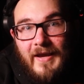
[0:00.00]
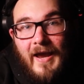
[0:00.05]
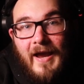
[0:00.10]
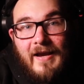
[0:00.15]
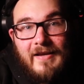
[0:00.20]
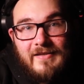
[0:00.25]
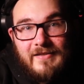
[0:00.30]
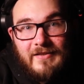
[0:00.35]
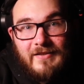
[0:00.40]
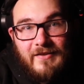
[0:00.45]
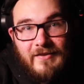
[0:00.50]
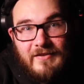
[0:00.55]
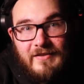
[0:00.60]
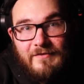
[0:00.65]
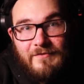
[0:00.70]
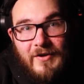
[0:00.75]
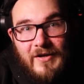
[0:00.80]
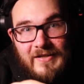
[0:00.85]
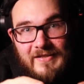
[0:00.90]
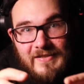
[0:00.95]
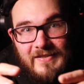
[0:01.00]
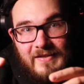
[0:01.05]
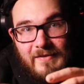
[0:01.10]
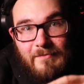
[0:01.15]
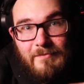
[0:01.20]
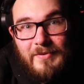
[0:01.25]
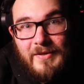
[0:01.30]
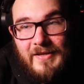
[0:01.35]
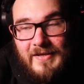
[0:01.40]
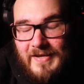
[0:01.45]
XLR device in
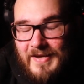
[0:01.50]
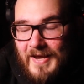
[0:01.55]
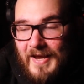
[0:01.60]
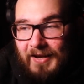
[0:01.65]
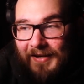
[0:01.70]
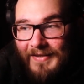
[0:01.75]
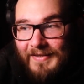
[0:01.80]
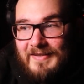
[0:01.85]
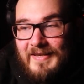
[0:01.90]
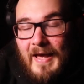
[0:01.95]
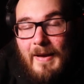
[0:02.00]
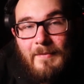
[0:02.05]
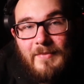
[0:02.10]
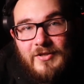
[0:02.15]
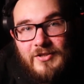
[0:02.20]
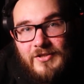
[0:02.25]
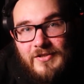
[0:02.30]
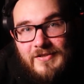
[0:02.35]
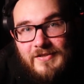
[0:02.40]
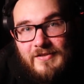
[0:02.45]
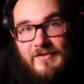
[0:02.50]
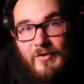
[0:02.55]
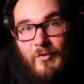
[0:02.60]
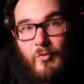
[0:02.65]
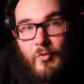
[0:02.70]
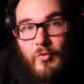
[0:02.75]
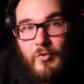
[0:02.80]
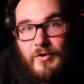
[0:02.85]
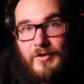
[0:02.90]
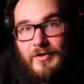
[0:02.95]
and play. It damages the
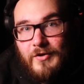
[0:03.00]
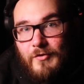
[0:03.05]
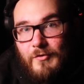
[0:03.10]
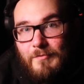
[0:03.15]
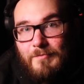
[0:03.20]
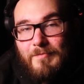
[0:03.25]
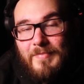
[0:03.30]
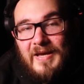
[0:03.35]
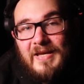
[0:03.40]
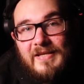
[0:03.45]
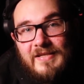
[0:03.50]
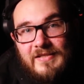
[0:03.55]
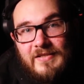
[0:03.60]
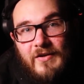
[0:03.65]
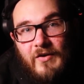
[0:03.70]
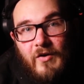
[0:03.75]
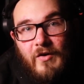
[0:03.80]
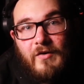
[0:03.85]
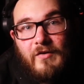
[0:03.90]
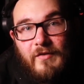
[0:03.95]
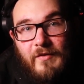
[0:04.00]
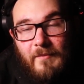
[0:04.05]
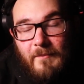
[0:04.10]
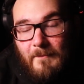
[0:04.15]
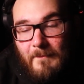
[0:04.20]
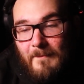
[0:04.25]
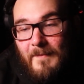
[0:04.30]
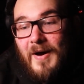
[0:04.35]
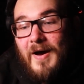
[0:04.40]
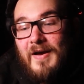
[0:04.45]
audio based on
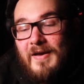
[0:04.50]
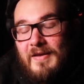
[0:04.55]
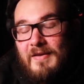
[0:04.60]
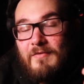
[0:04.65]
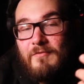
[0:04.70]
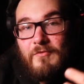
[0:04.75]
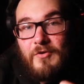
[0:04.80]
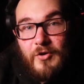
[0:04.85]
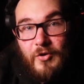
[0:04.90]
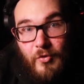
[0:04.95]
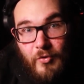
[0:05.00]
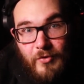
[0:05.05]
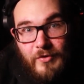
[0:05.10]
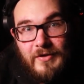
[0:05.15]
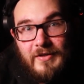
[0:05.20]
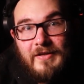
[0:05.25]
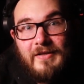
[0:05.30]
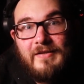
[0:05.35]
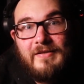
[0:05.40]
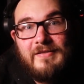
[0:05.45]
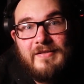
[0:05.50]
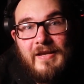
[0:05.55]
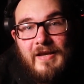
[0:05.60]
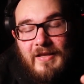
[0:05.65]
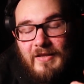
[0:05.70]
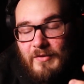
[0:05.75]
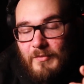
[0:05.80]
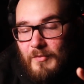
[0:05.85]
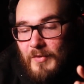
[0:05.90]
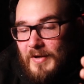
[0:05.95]
my recordings
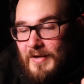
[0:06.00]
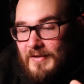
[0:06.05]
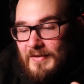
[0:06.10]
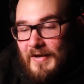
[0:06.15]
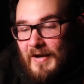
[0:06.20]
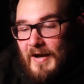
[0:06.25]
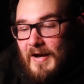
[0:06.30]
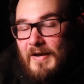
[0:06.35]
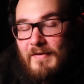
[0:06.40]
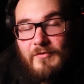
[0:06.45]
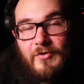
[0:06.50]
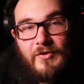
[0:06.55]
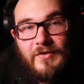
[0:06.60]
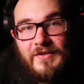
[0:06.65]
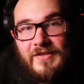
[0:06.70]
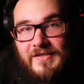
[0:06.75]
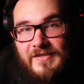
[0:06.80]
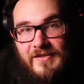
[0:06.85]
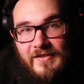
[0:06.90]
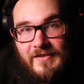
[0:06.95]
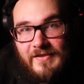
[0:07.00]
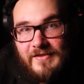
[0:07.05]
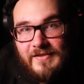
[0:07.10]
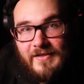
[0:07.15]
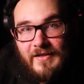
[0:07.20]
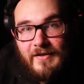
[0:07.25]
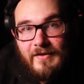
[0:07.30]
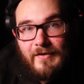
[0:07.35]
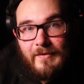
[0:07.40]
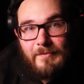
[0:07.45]
and the way that I've got this thing
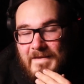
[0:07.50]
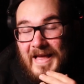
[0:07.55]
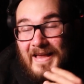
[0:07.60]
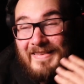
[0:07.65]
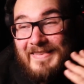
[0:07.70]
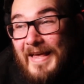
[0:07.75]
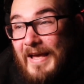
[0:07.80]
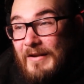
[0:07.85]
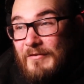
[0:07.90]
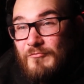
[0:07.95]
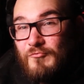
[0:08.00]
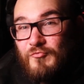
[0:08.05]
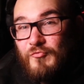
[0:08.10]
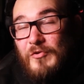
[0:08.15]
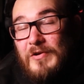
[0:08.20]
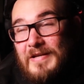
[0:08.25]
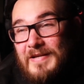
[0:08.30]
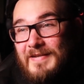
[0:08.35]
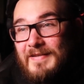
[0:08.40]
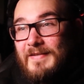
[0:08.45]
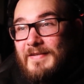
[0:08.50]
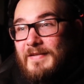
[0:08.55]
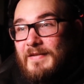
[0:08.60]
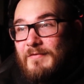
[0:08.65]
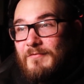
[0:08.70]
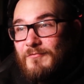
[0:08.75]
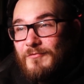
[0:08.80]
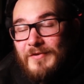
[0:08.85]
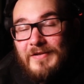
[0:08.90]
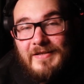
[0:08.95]
set up. And that
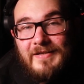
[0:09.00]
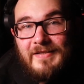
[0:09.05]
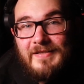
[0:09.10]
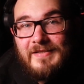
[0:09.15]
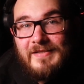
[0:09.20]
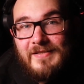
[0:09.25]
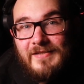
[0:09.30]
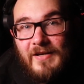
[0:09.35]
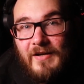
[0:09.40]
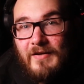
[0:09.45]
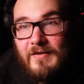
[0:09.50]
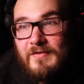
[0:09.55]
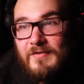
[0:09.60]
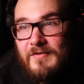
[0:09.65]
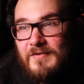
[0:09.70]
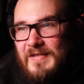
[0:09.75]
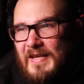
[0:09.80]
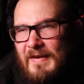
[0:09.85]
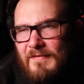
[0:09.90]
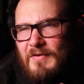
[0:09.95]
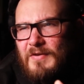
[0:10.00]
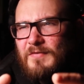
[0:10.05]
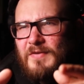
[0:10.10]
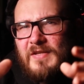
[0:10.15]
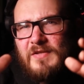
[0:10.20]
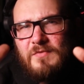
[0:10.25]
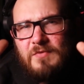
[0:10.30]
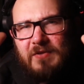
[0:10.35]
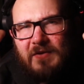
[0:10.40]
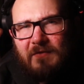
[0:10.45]
really, really sucks. Because even if
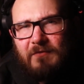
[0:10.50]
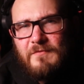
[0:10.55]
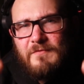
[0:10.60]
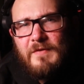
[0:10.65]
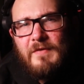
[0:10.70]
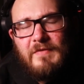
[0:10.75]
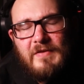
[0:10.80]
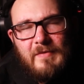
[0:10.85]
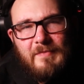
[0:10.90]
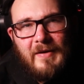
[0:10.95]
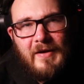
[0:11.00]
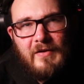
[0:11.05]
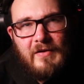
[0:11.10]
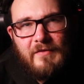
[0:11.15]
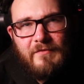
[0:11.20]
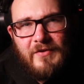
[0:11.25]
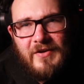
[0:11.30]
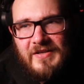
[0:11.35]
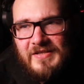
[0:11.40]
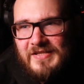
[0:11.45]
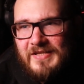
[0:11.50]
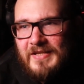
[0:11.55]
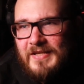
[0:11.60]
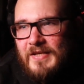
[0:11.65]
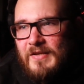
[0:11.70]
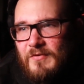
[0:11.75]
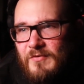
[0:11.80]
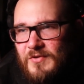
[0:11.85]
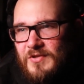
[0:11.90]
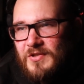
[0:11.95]
this was a £50 device to
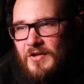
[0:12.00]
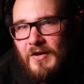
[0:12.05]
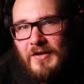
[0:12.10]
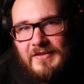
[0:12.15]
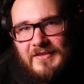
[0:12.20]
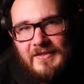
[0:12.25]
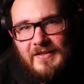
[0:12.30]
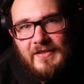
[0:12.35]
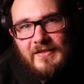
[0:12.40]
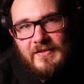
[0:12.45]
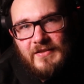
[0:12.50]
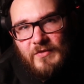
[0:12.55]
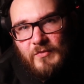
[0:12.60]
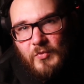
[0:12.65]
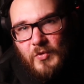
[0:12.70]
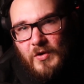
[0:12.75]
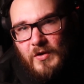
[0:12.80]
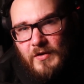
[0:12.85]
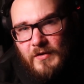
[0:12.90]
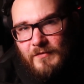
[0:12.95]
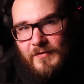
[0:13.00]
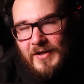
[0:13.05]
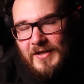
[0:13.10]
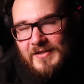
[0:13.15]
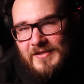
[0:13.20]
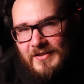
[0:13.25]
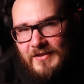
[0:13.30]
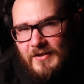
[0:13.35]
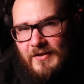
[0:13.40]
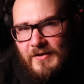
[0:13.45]
get you started into the world of
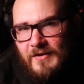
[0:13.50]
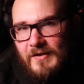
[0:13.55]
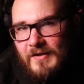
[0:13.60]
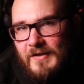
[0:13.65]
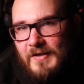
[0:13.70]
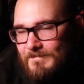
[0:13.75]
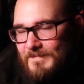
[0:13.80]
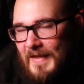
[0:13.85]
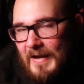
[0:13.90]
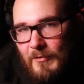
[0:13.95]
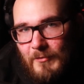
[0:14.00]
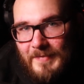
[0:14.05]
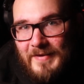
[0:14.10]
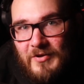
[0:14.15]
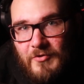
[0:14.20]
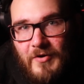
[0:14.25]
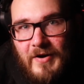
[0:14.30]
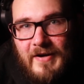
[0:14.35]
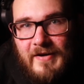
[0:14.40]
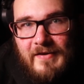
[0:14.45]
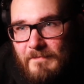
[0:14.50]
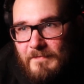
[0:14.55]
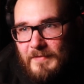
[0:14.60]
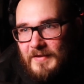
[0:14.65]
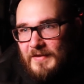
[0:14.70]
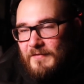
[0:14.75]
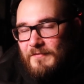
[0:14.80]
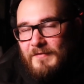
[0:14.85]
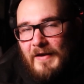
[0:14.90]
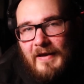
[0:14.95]
XLR, that would be great.
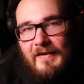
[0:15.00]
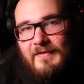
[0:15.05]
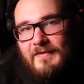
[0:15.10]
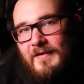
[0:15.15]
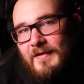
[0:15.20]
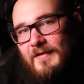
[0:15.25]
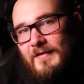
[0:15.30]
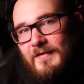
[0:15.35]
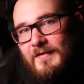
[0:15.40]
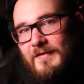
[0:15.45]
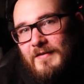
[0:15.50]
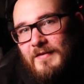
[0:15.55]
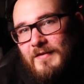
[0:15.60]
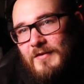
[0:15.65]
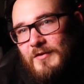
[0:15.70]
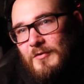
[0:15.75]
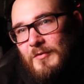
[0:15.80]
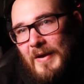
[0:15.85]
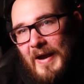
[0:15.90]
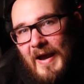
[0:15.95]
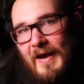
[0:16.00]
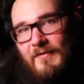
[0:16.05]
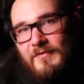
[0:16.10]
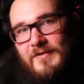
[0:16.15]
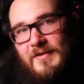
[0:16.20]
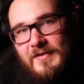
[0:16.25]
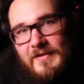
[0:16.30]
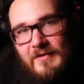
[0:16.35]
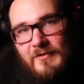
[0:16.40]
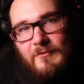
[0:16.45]
But the fact that you have
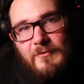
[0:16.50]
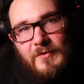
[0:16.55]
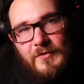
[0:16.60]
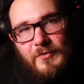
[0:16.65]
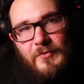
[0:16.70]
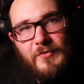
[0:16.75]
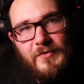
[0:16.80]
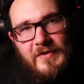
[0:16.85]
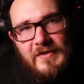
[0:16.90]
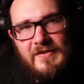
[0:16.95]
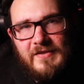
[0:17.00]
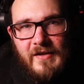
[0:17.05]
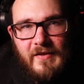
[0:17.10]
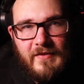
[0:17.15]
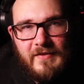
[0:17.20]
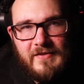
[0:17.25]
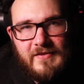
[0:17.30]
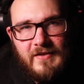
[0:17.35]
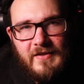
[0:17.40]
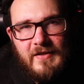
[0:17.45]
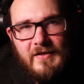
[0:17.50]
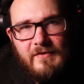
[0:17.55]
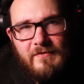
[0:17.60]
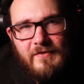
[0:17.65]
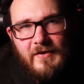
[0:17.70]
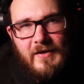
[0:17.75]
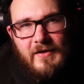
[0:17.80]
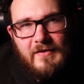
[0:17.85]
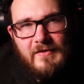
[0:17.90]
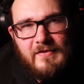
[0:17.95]
to deal with all these other side
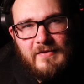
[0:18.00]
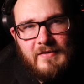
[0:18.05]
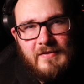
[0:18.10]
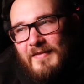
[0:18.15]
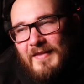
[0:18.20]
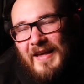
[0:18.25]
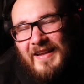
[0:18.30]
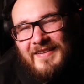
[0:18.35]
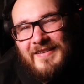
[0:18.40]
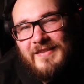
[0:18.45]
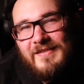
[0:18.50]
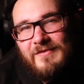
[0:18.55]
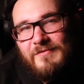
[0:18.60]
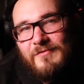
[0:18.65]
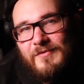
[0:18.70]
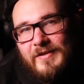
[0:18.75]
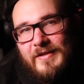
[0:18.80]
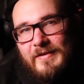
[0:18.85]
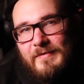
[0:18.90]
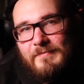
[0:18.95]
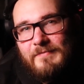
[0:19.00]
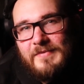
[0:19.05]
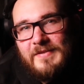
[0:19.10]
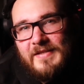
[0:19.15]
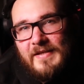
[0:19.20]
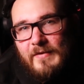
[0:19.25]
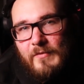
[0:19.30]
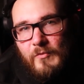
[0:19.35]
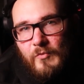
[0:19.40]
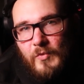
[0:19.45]
effects, that doesn't really
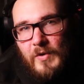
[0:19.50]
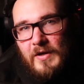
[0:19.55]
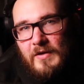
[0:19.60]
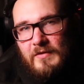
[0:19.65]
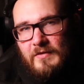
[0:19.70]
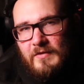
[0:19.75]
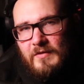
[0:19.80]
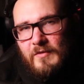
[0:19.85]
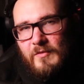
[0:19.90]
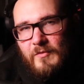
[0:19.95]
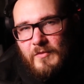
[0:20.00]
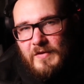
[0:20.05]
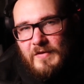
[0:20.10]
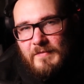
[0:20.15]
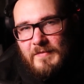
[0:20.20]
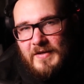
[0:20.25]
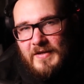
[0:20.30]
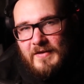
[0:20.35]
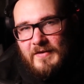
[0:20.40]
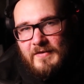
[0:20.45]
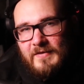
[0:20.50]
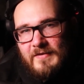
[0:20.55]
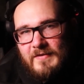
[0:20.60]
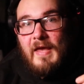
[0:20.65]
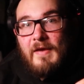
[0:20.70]
sit well with me.